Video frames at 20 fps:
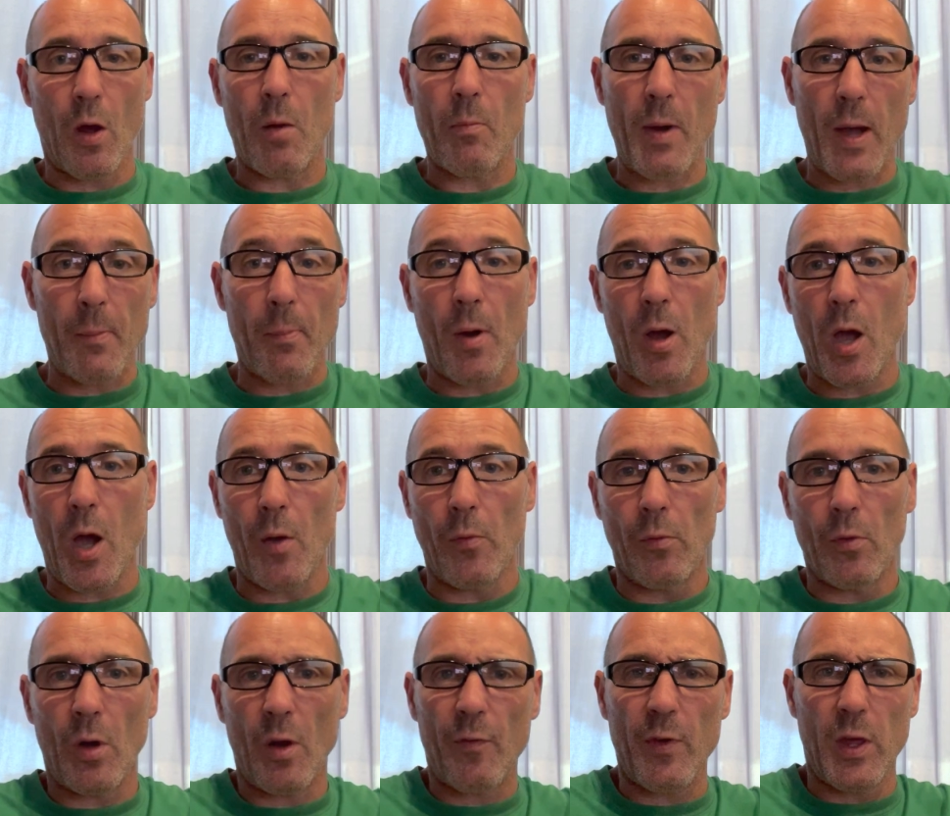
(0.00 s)
I made my
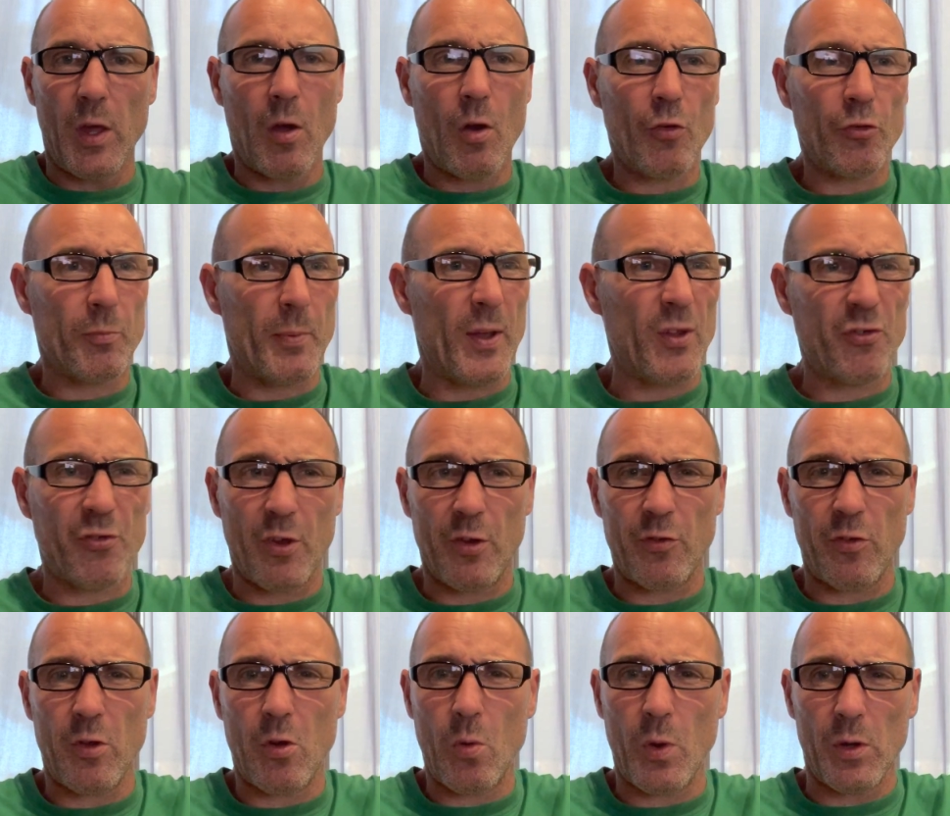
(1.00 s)
own, and I think it cost about
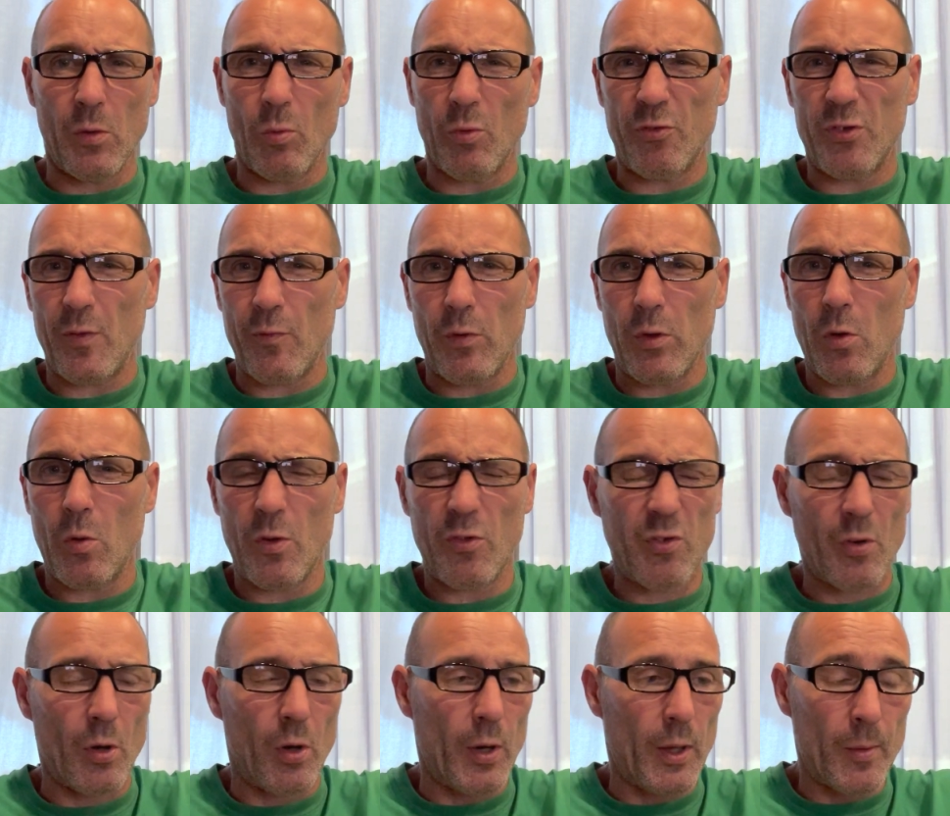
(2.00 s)
60 quid or 70 quid,
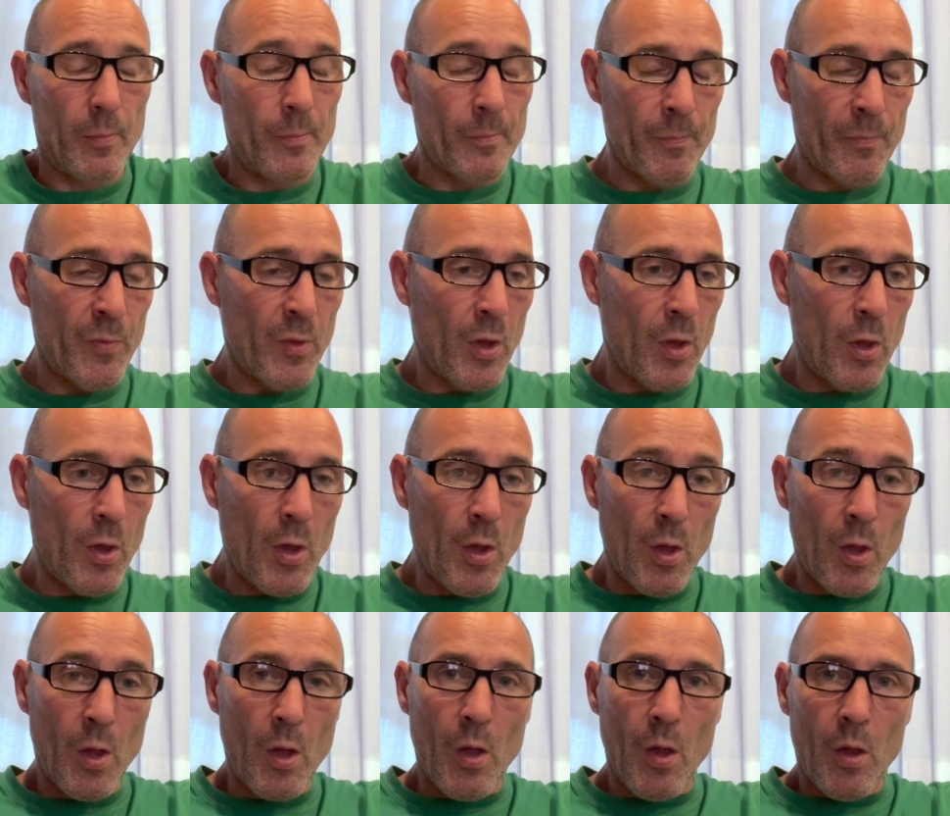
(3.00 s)
something like
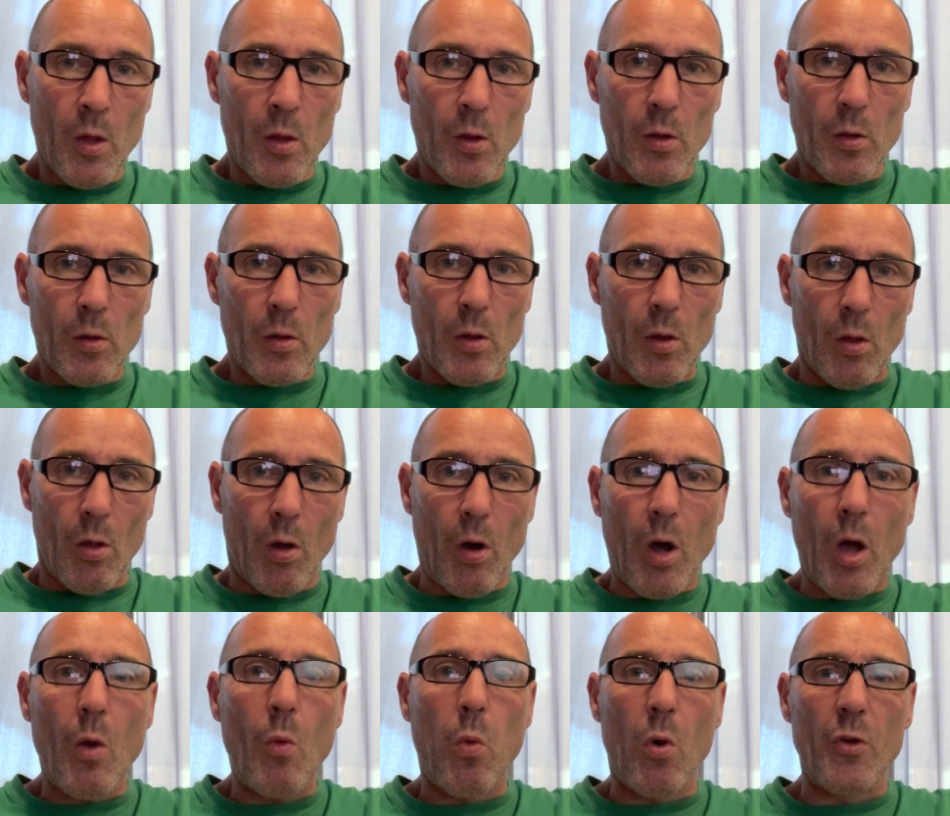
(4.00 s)
that.
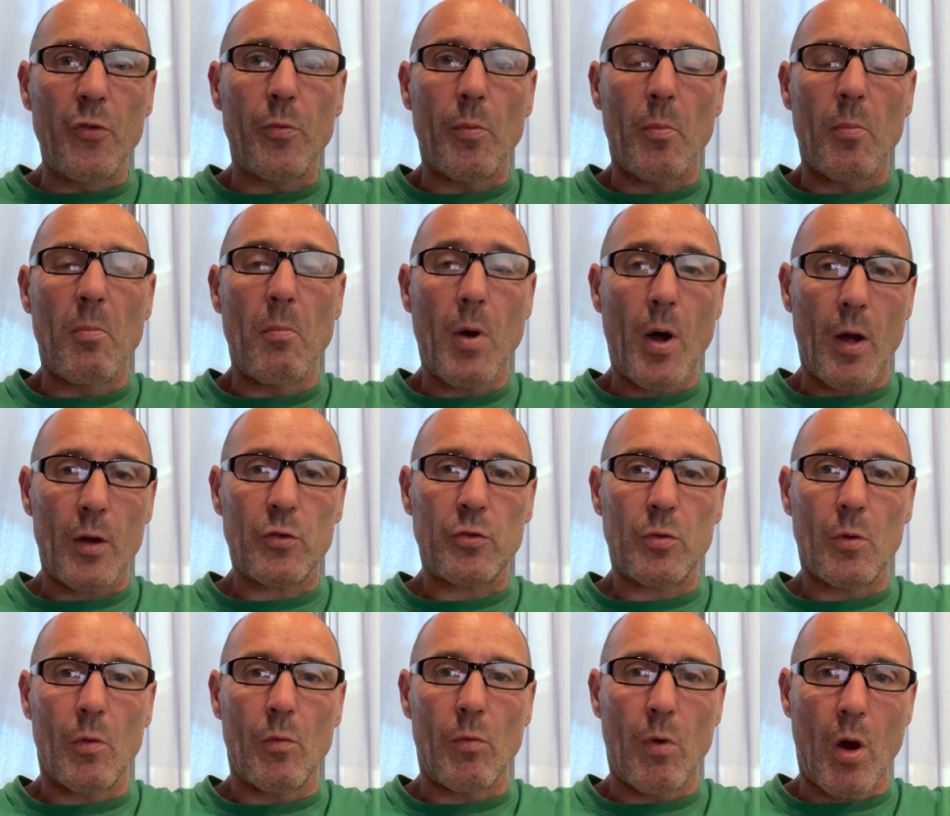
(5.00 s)
I would much
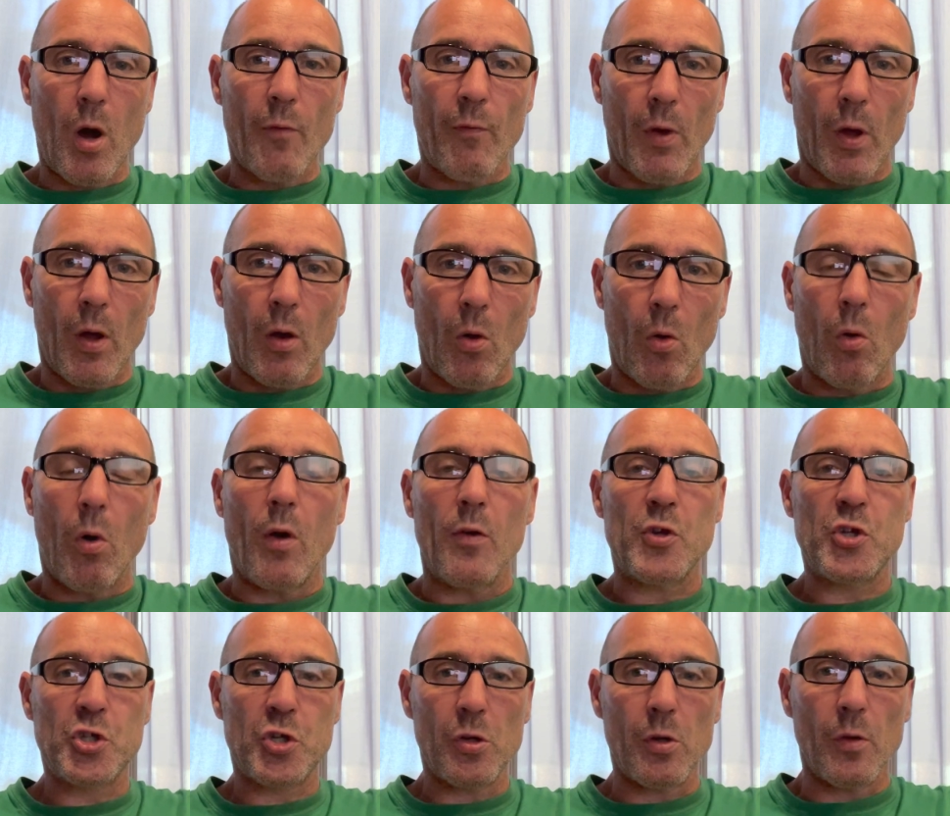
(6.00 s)
rather, or I
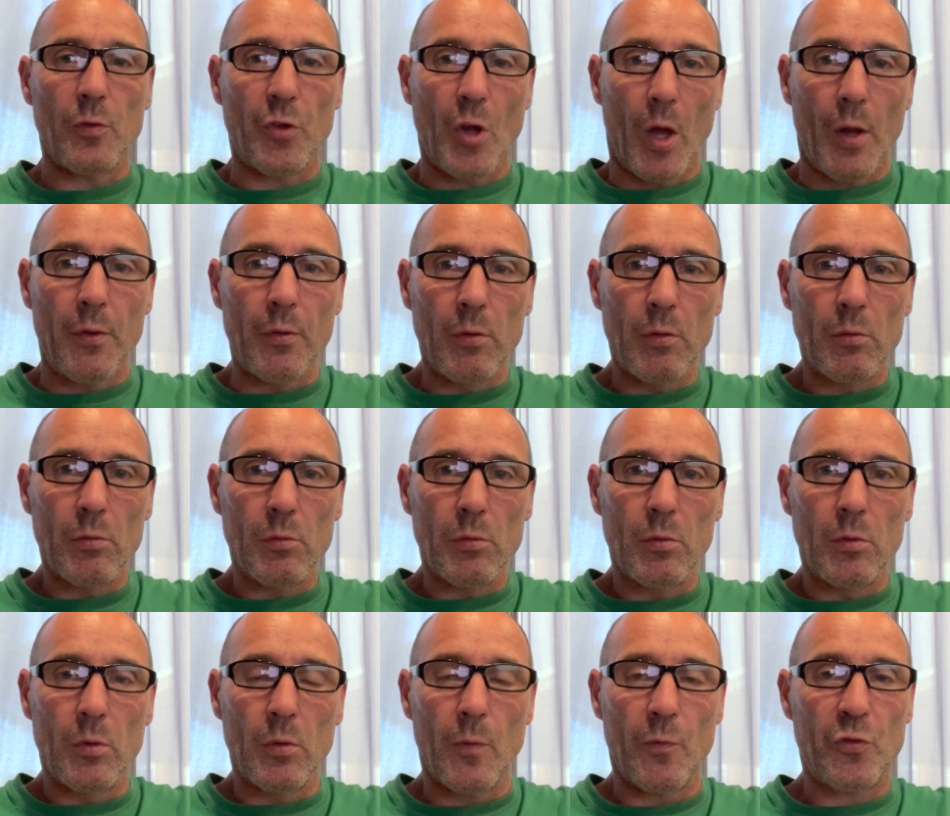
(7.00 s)
should have done,
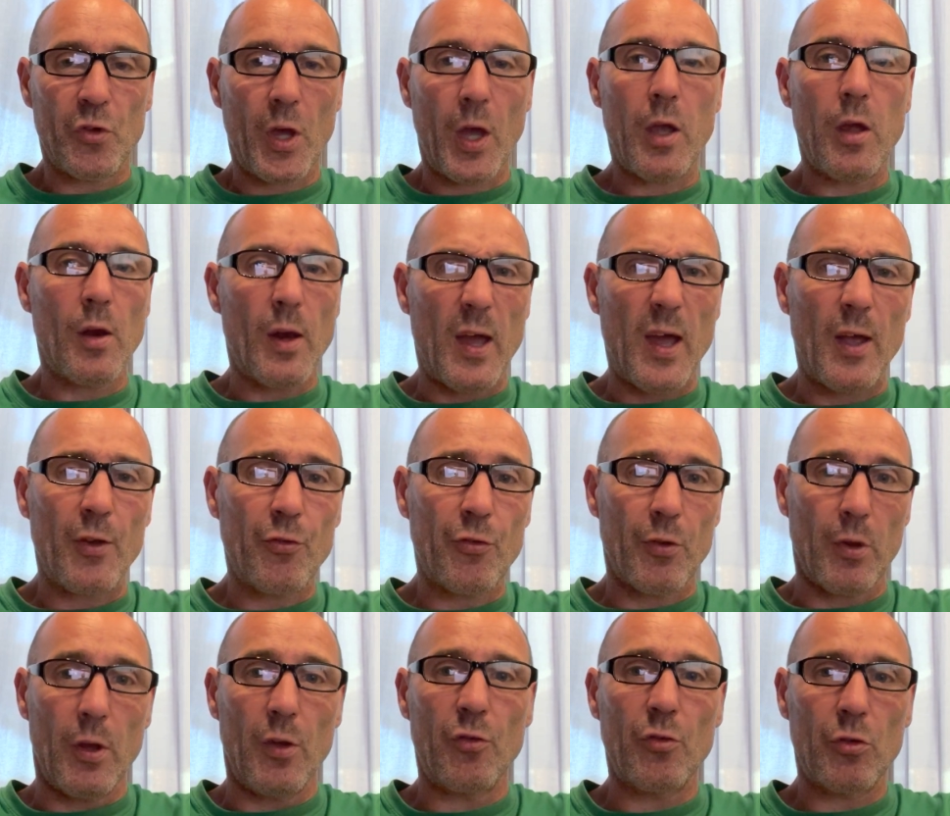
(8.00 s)
I've taken as
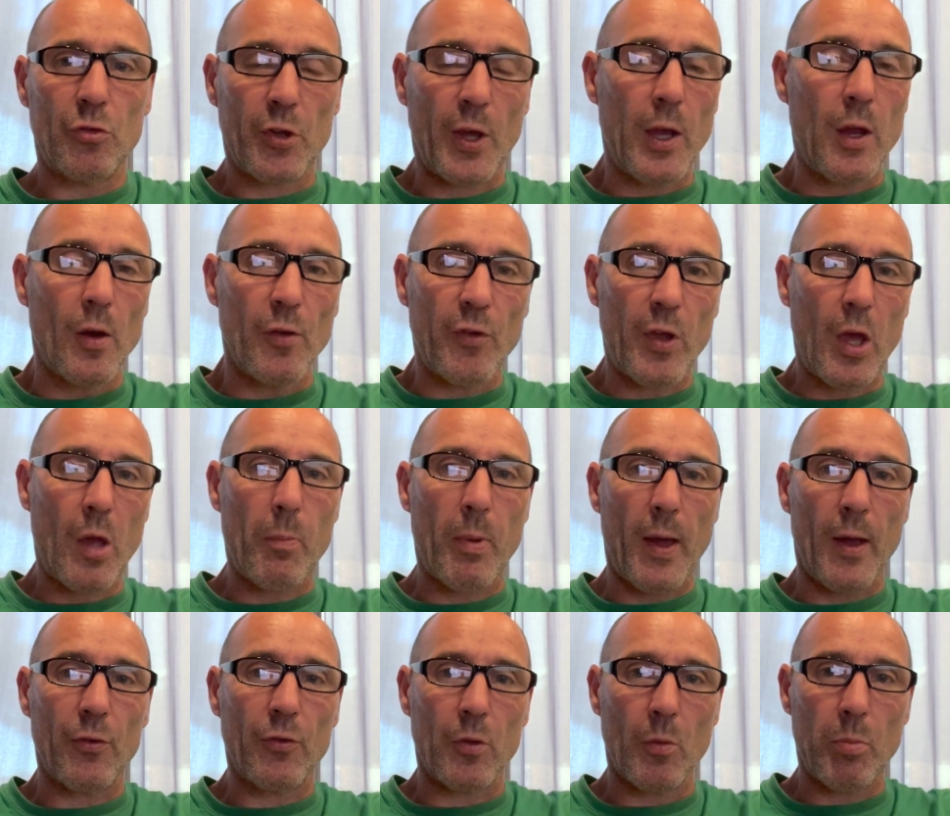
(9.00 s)

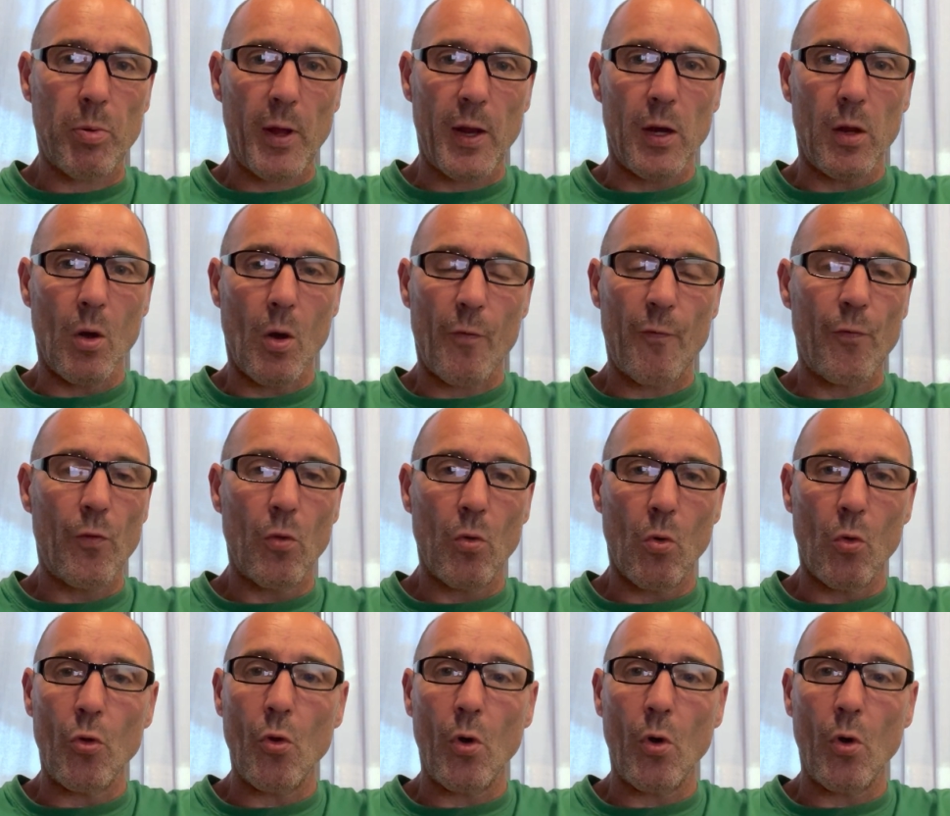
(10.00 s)
airbags completely off, or